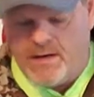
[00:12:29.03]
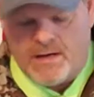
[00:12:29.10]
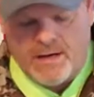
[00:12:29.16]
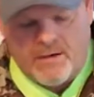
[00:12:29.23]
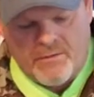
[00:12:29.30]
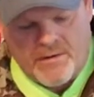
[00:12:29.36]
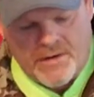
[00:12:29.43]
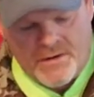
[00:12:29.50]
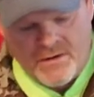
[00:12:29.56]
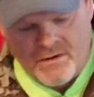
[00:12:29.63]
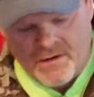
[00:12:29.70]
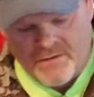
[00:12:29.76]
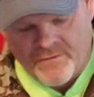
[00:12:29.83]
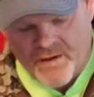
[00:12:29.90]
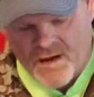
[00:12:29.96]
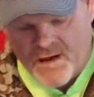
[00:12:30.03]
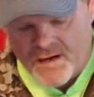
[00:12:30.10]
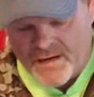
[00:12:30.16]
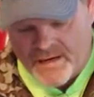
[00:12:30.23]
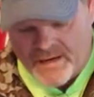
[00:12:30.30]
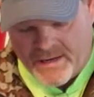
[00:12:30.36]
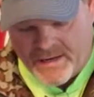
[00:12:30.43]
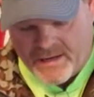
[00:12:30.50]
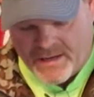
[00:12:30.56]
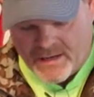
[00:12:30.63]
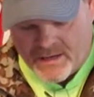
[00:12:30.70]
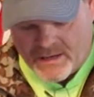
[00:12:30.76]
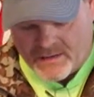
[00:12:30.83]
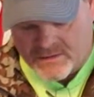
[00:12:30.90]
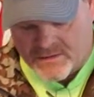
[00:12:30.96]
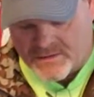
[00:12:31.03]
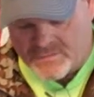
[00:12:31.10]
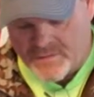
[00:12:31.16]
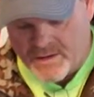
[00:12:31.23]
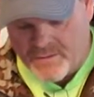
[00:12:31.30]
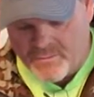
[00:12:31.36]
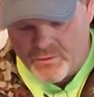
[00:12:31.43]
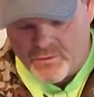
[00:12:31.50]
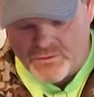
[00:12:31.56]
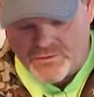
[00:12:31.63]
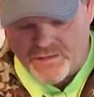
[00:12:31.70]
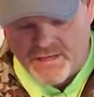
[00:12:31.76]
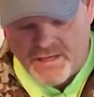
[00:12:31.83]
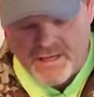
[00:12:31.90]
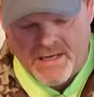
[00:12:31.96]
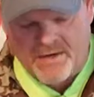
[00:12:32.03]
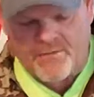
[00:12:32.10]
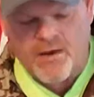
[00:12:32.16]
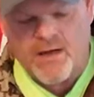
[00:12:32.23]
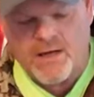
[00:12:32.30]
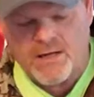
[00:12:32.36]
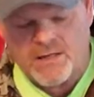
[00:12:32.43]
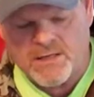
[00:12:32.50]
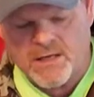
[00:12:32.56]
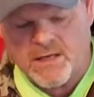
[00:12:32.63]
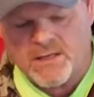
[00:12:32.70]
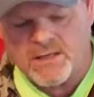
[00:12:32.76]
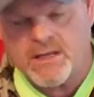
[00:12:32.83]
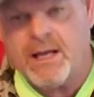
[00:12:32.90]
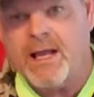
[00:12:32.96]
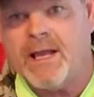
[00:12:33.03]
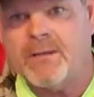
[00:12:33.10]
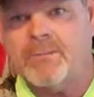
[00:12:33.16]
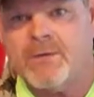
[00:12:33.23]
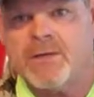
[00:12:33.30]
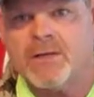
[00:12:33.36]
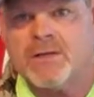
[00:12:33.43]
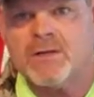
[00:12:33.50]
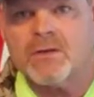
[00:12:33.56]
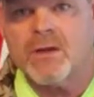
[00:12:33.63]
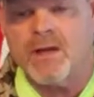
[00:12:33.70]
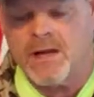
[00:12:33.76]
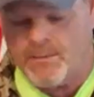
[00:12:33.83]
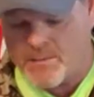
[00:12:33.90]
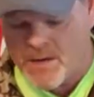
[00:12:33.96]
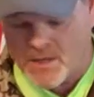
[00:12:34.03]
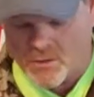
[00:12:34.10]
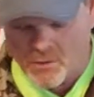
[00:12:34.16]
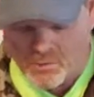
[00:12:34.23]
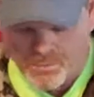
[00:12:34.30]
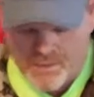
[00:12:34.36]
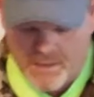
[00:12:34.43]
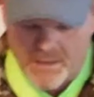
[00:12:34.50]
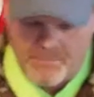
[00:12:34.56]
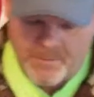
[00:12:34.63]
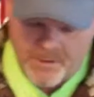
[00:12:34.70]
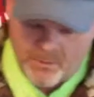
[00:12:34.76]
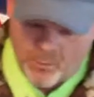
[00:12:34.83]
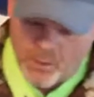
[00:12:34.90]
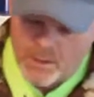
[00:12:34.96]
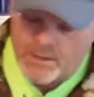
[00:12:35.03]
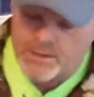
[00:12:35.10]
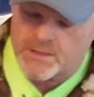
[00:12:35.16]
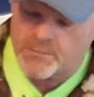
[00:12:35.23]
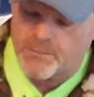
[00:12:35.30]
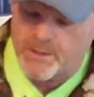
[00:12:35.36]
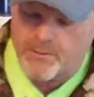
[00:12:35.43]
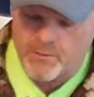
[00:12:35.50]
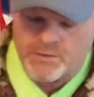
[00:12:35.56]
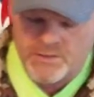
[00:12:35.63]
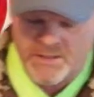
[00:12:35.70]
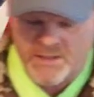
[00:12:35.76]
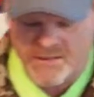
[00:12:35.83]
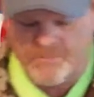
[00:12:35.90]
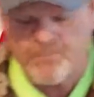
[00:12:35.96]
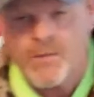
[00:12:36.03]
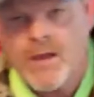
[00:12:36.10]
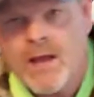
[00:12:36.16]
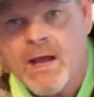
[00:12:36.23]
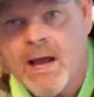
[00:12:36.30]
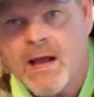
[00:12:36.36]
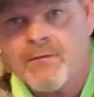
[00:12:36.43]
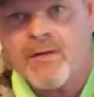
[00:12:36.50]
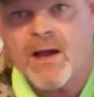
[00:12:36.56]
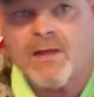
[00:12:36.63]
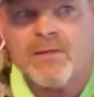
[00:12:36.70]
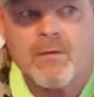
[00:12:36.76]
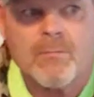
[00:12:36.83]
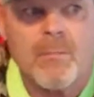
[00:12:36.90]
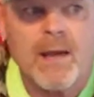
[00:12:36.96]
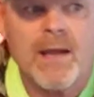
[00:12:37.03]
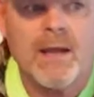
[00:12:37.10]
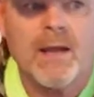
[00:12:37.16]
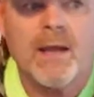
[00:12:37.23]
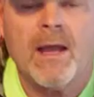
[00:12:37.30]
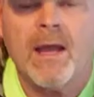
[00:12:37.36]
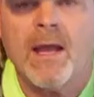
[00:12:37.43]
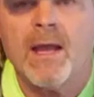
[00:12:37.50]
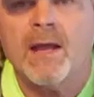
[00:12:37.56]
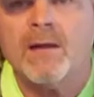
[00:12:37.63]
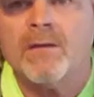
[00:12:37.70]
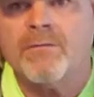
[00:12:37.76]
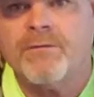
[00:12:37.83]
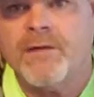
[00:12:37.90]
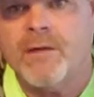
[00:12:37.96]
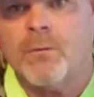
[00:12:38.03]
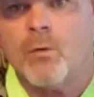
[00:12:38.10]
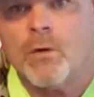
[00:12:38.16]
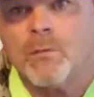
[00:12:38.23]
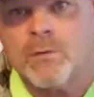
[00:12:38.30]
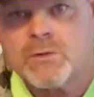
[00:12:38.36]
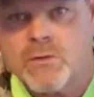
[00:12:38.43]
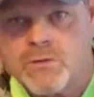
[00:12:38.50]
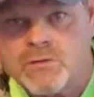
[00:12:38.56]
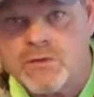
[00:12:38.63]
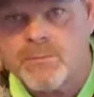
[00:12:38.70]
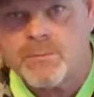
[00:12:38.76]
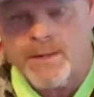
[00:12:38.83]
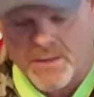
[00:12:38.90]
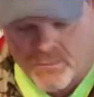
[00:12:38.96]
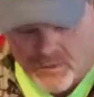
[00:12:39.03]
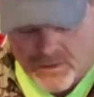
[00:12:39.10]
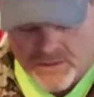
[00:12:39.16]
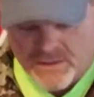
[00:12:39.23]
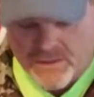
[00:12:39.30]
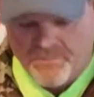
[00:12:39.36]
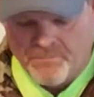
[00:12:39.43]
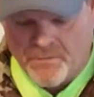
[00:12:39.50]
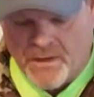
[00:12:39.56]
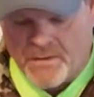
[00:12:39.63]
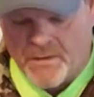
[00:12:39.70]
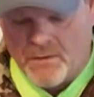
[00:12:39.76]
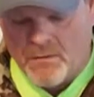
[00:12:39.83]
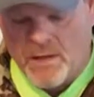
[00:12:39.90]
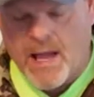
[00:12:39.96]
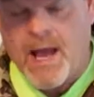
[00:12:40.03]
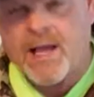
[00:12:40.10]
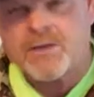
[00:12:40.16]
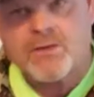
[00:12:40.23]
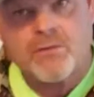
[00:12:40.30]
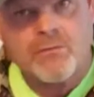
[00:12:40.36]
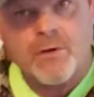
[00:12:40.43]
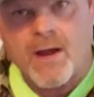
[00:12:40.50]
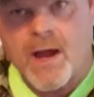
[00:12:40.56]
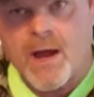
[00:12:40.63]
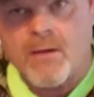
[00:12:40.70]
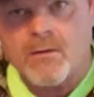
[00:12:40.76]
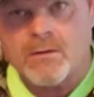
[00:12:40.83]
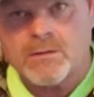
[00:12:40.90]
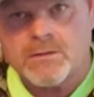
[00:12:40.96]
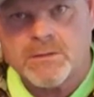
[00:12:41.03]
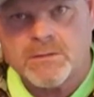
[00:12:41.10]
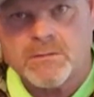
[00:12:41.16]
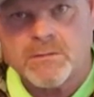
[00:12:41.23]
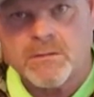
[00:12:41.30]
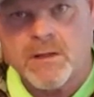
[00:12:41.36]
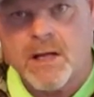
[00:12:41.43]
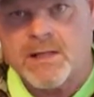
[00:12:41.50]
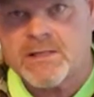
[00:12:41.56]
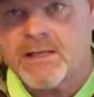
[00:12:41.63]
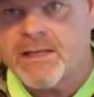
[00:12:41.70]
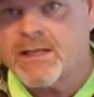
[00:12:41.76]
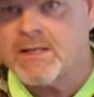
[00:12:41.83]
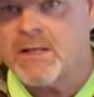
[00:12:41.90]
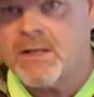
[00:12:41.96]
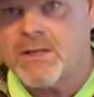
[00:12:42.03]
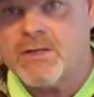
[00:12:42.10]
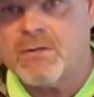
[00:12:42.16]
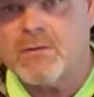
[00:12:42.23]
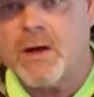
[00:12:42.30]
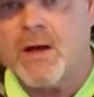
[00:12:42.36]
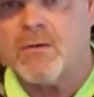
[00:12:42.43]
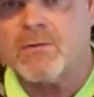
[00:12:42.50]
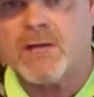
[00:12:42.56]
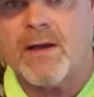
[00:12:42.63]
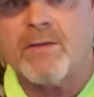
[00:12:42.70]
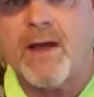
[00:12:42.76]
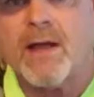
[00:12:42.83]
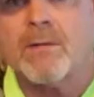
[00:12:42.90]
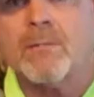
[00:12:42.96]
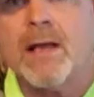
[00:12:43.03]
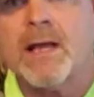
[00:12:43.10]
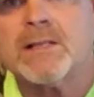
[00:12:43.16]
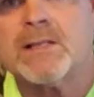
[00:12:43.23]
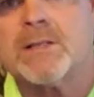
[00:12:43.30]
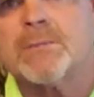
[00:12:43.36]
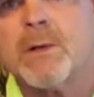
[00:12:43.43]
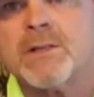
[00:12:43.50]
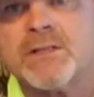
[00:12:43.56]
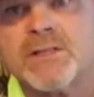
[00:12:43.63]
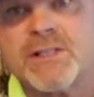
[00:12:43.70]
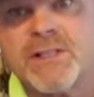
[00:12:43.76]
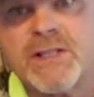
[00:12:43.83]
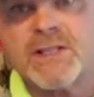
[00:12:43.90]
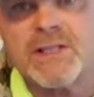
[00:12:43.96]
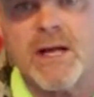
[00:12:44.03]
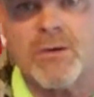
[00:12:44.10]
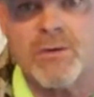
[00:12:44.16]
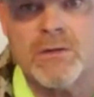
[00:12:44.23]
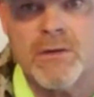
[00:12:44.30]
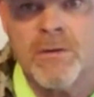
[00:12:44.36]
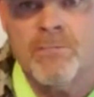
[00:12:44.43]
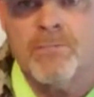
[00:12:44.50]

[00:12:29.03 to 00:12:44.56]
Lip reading: Now in here I've got this is my emergency kit. I've got it duct taped, and I'm not going to open it up, but I will explain what's in it. I've got the Mega hand and feet warmers. Those are the big ones, and they'll last 3 hours. They'll last easily 2 hours. I've had them last as much as 6 hours.